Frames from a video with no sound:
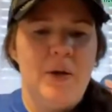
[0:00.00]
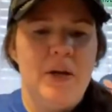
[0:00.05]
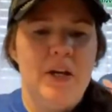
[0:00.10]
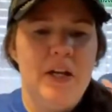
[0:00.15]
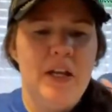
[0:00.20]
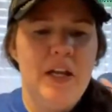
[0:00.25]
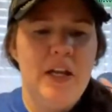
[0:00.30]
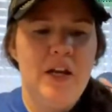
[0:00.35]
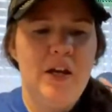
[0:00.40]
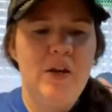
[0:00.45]

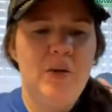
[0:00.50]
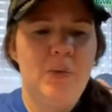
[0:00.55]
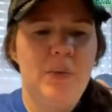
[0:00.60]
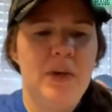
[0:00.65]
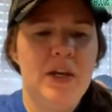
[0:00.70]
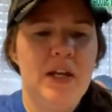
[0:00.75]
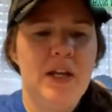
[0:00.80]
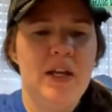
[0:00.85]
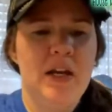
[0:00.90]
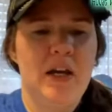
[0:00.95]
here
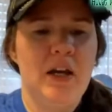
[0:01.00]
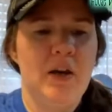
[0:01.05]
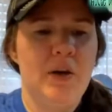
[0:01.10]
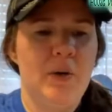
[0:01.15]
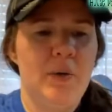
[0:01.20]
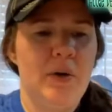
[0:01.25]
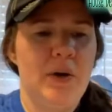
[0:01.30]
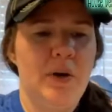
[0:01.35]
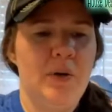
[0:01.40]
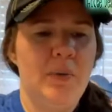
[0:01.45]
we go.
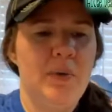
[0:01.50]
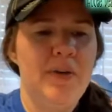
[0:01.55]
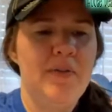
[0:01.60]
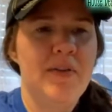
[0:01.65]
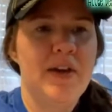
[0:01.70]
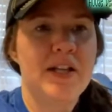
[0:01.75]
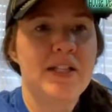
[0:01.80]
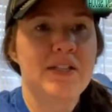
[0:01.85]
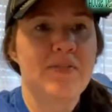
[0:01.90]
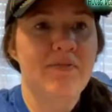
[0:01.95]
We've
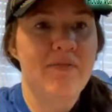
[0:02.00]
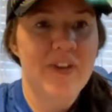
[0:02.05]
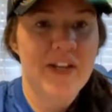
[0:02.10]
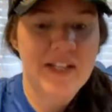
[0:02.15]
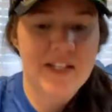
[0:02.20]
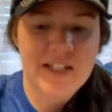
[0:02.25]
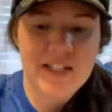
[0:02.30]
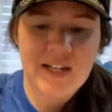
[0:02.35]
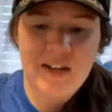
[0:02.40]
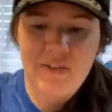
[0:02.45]
got some fun
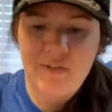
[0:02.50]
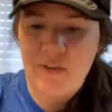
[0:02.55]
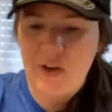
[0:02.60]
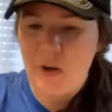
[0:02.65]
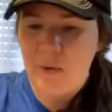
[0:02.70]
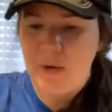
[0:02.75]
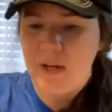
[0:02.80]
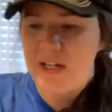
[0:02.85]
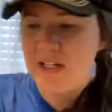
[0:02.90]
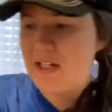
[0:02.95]
stuff
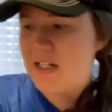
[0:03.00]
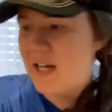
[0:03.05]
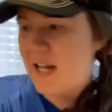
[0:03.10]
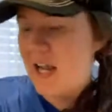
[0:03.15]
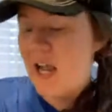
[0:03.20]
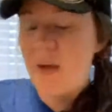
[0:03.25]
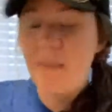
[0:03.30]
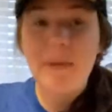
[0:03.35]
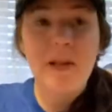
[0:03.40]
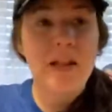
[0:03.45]
going in today.
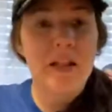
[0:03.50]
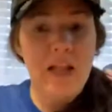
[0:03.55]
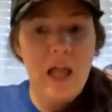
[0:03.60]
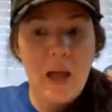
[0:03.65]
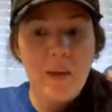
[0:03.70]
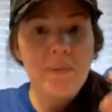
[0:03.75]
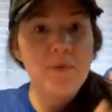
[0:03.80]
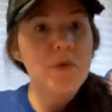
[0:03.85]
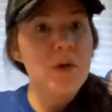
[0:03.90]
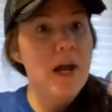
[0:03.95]

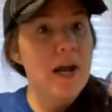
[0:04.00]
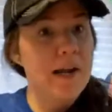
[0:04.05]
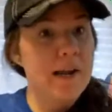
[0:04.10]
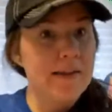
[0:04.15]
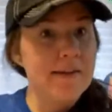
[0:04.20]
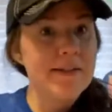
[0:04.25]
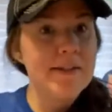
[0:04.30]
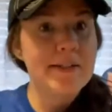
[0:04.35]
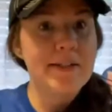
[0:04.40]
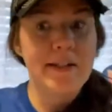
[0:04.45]
I'm dragging
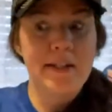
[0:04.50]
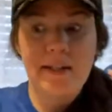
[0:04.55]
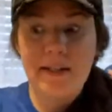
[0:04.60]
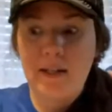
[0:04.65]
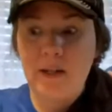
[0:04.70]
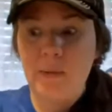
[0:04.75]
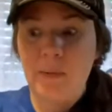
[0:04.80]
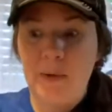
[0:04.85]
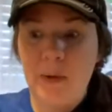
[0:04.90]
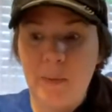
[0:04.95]
just a
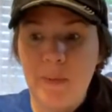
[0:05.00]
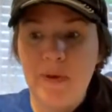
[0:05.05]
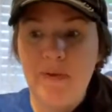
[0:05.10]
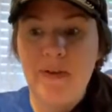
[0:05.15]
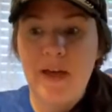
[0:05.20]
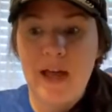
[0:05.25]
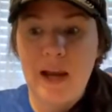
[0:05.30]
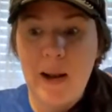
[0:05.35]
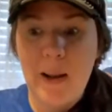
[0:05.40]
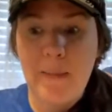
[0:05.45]
little bit. We've
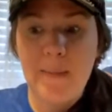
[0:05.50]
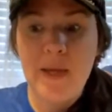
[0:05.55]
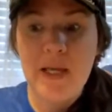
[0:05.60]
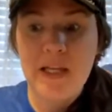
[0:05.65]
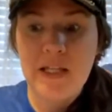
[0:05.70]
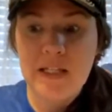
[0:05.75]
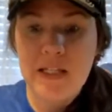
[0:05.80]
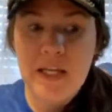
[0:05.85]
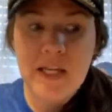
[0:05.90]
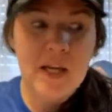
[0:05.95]
had a
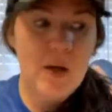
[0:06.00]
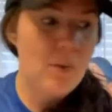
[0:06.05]
busy